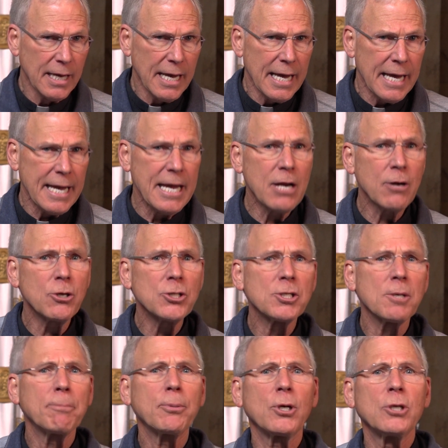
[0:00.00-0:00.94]
Here is
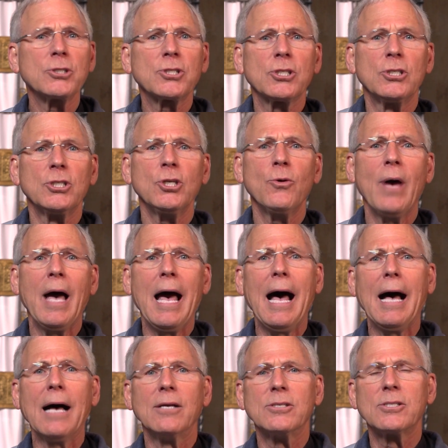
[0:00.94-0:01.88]
a person who
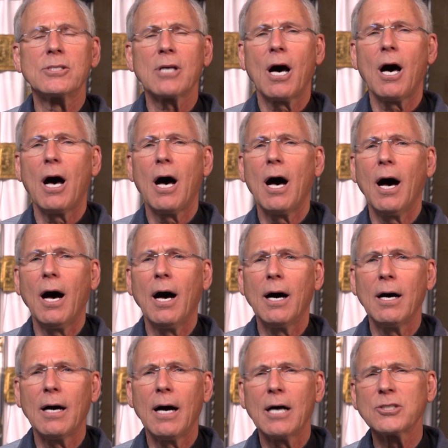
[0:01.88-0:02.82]
has
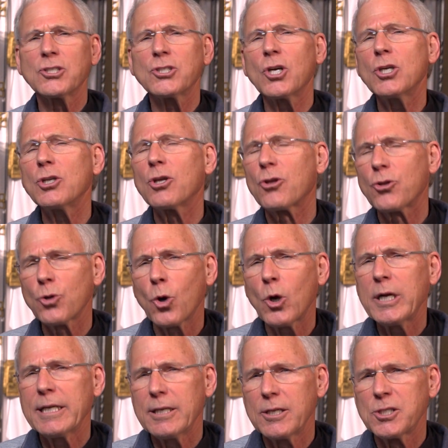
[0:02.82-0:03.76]
a certain
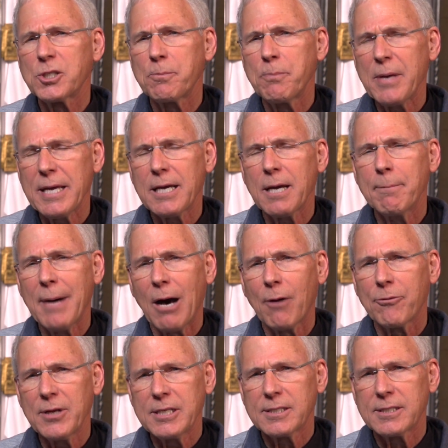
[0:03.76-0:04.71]
authority to speak
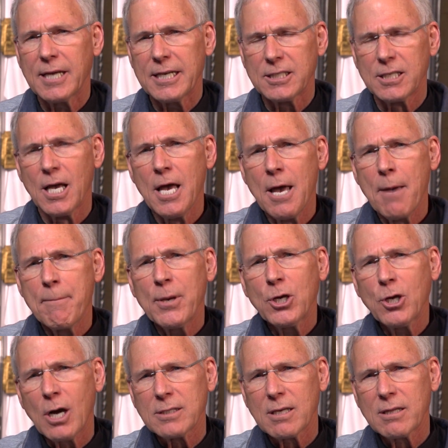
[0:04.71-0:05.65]
about these things,
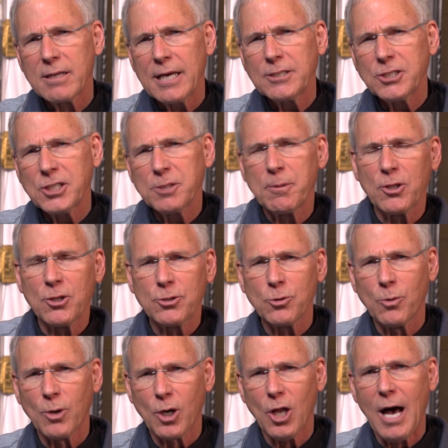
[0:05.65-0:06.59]
because I think she's been
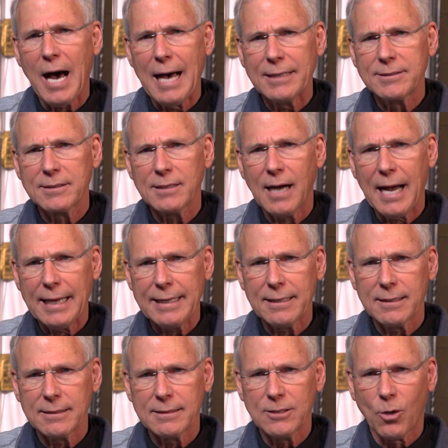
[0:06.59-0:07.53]
through a lot. I
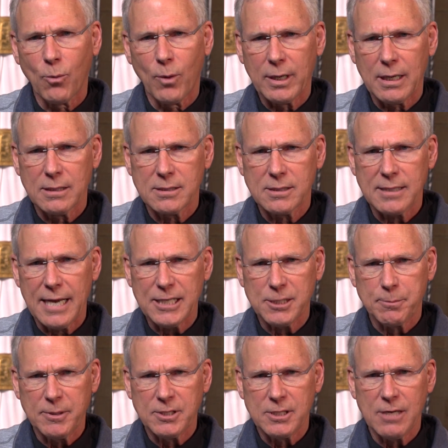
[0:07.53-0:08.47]
don't want to say
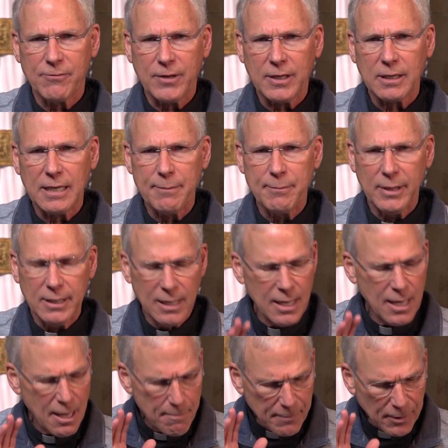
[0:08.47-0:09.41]
specifically, but
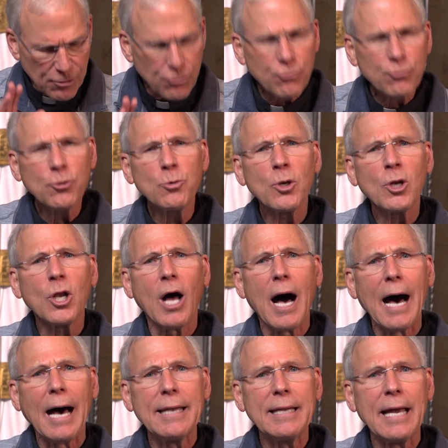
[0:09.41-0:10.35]
been through a
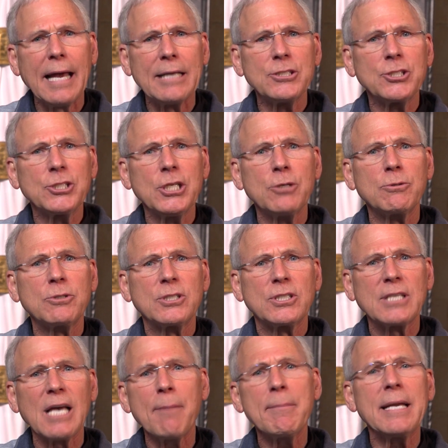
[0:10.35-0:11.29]
lot, and she
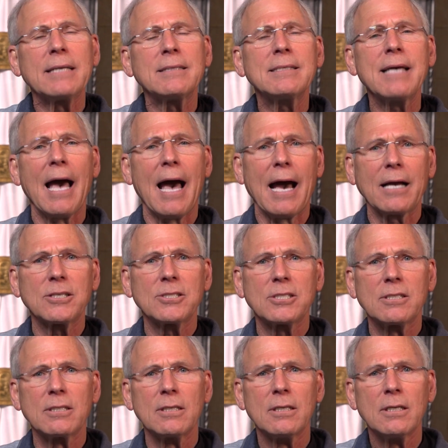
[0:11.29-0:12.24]
sent me a text,